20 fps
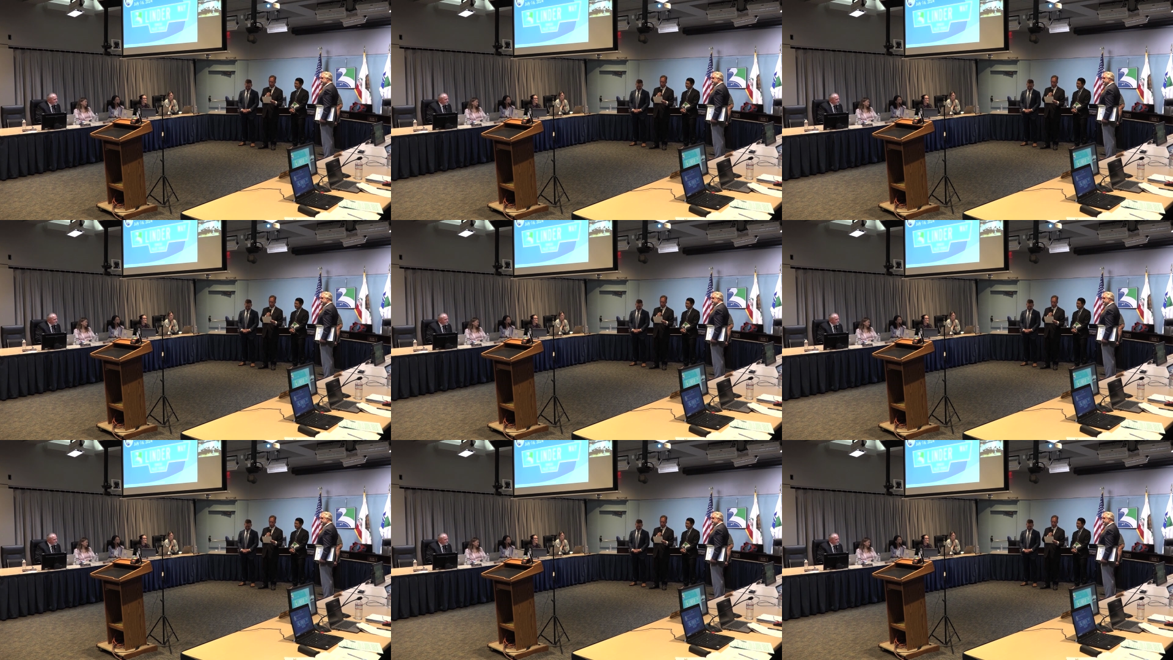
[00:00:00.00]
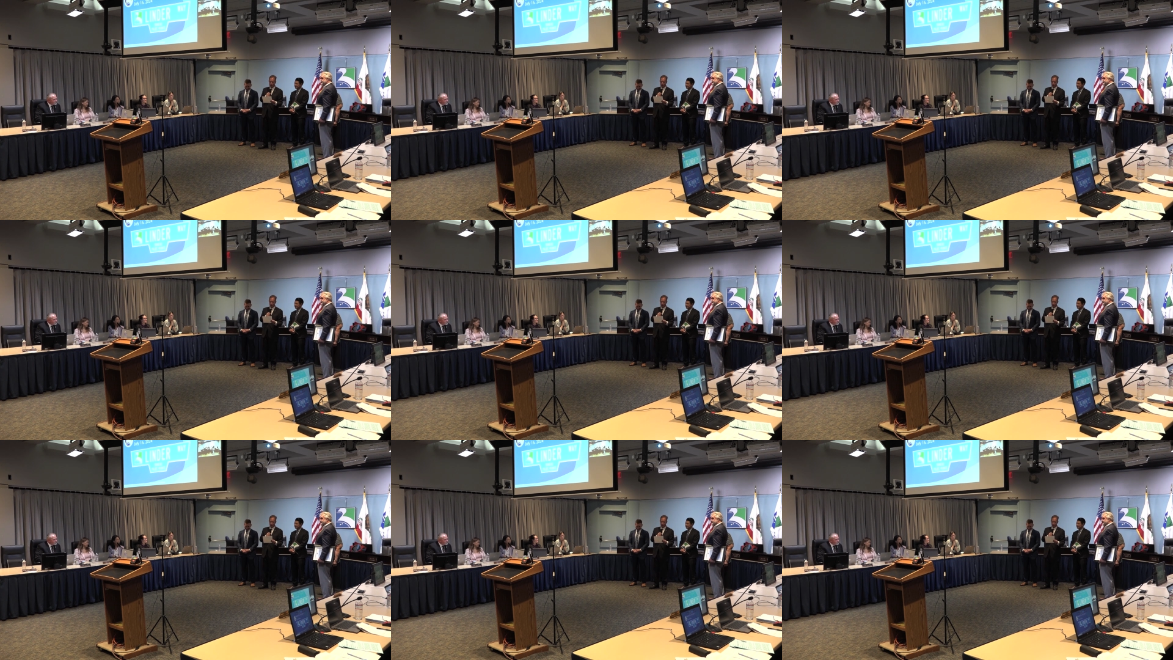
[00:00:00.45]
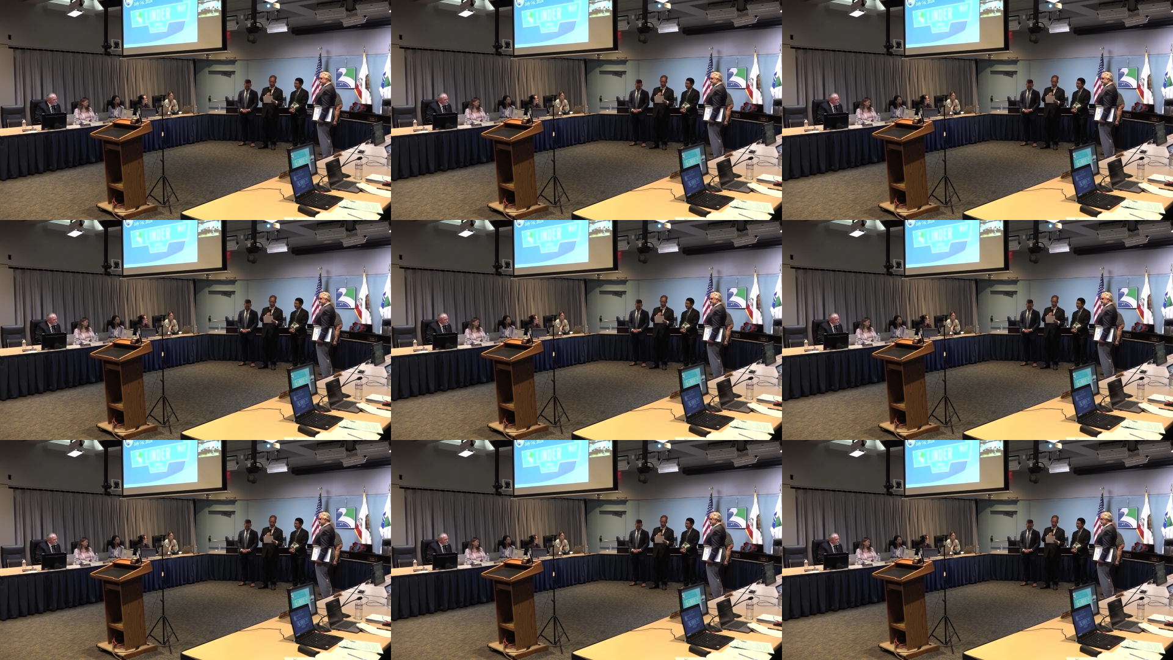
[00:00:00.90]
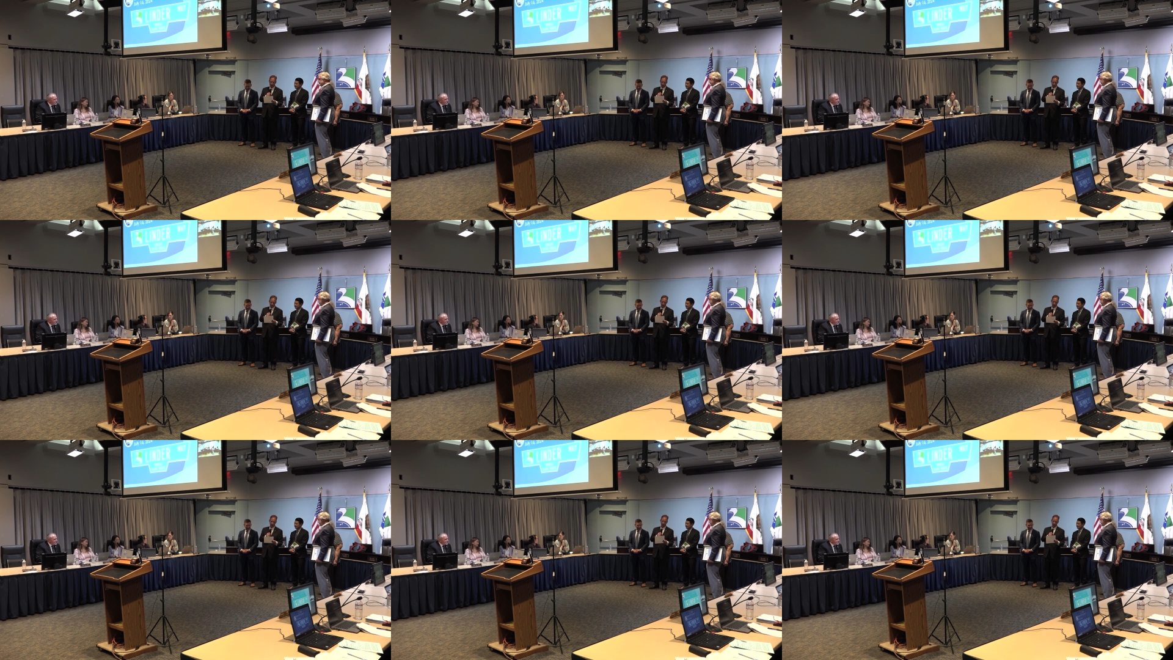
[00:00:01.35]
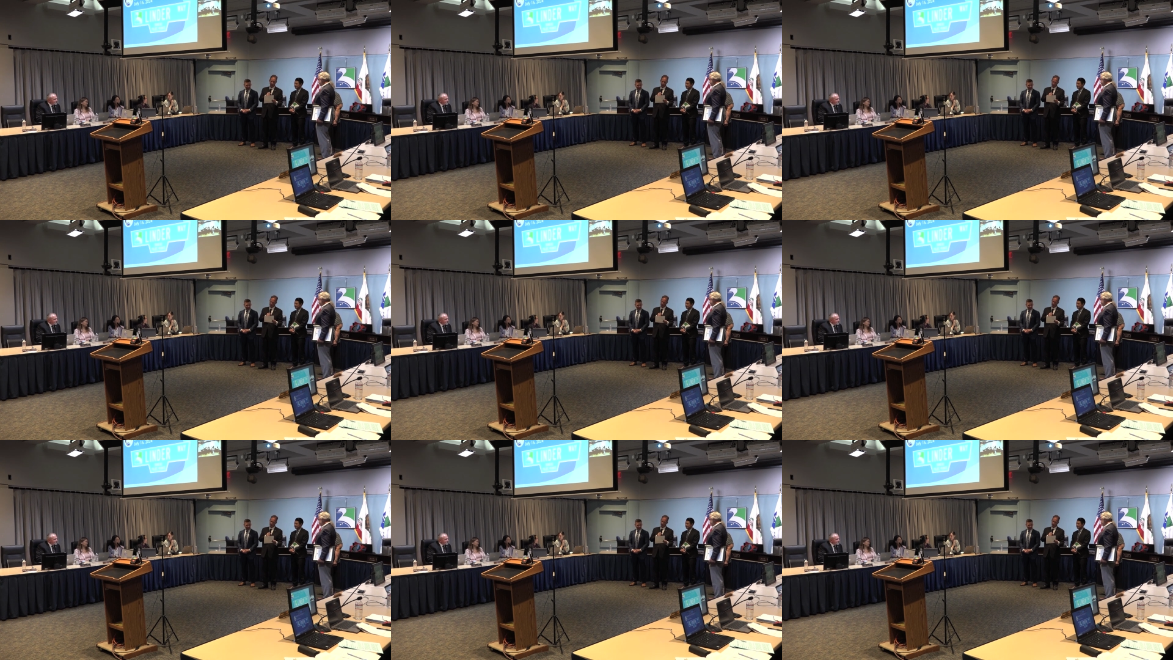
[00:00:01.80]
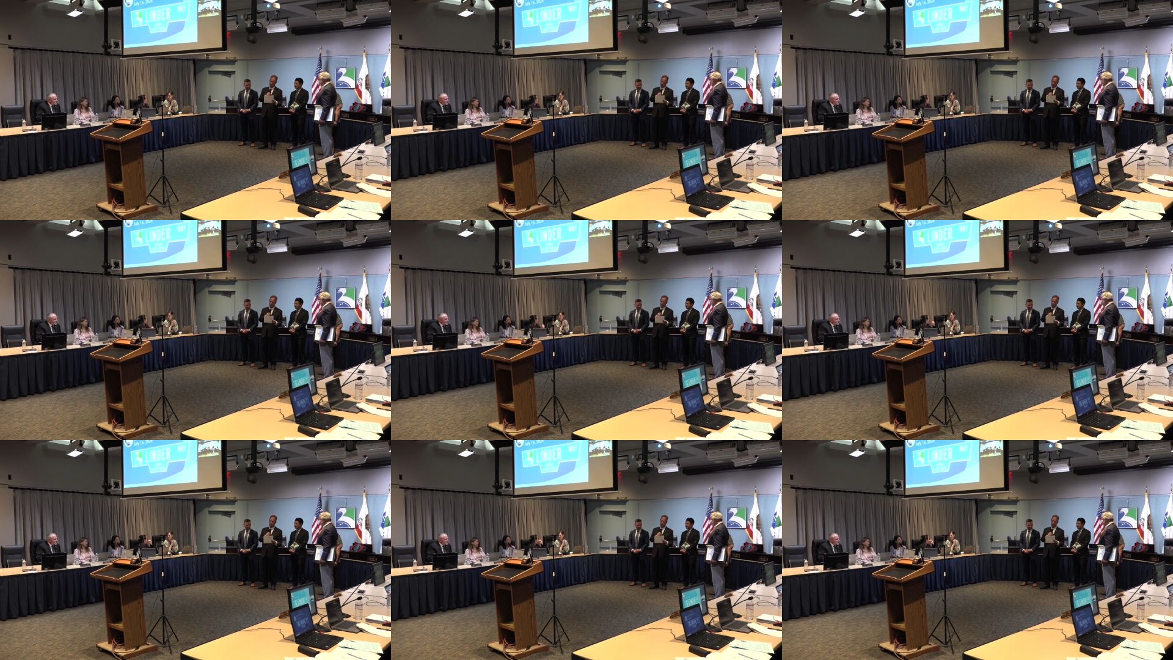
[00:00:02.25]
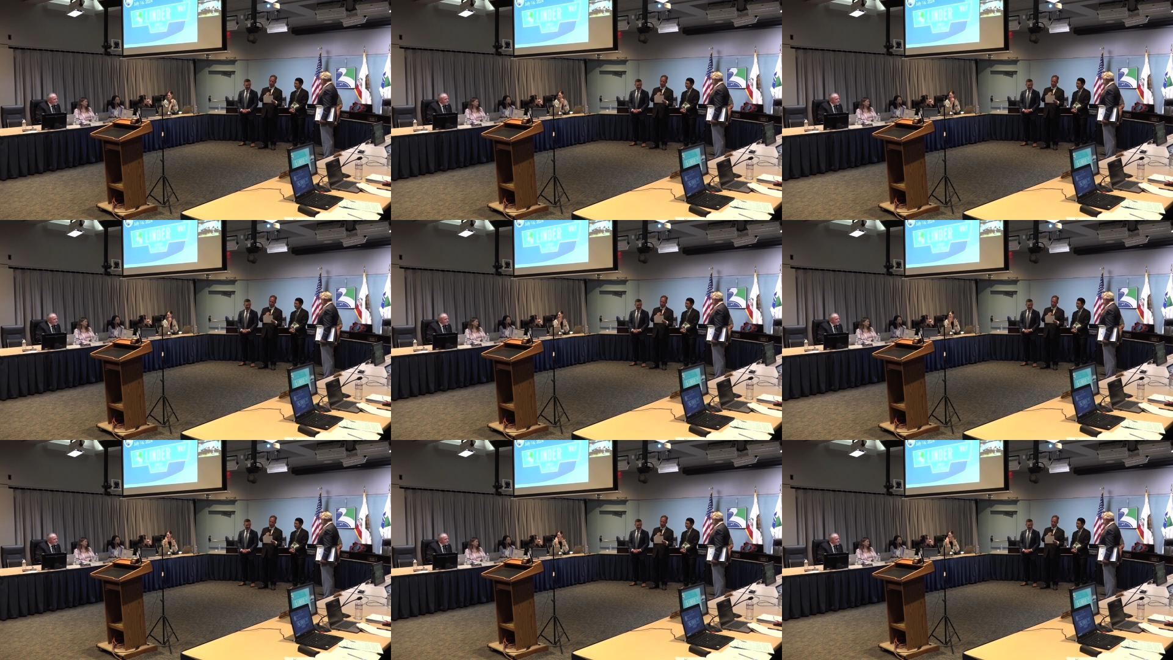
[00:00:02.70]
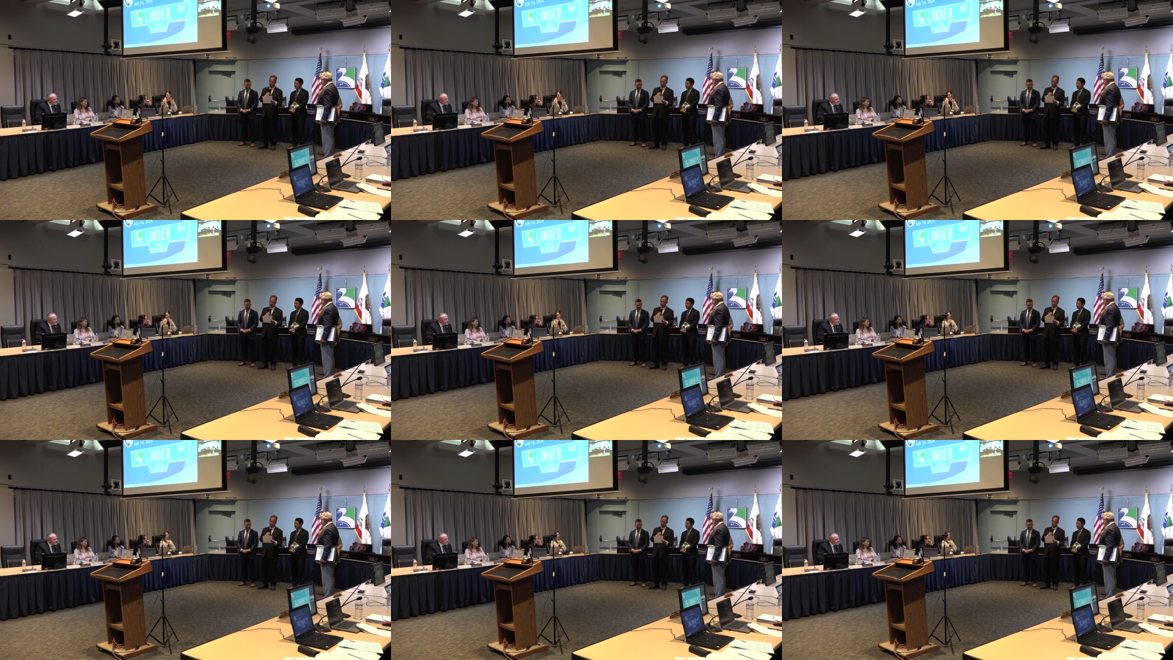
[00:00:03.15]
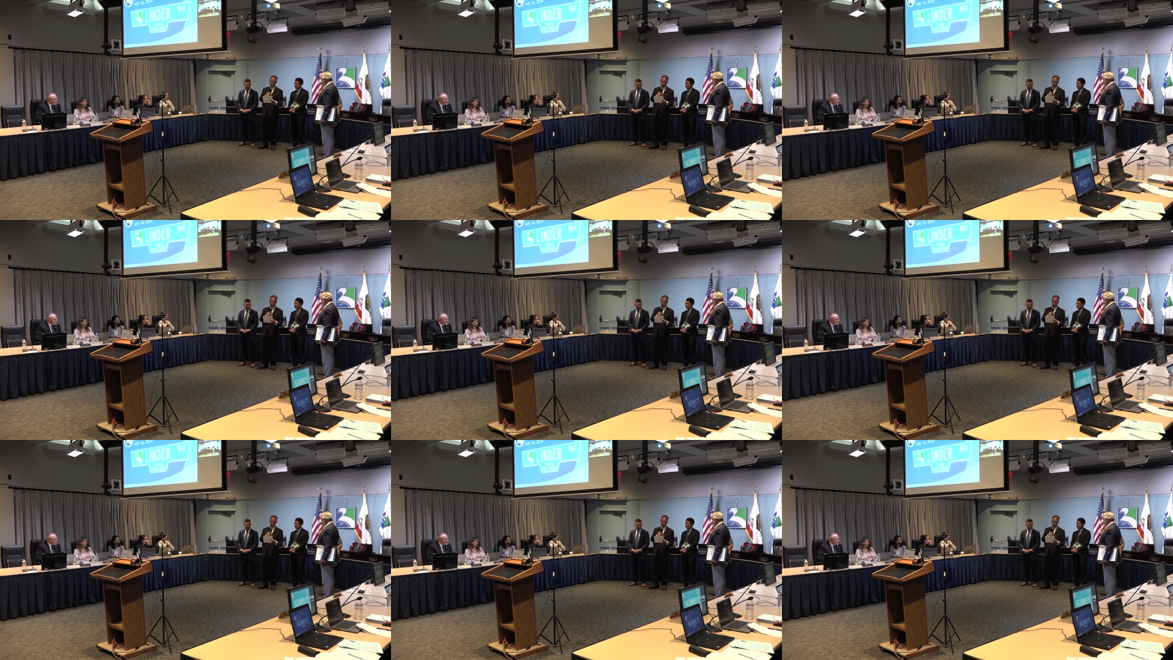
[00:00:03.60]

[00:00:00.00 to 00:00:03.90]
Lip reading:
(no speaker visible)